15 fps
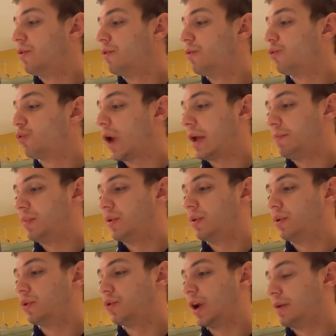
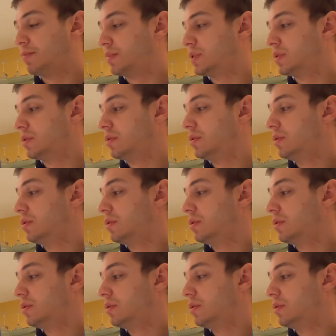ripe grapes.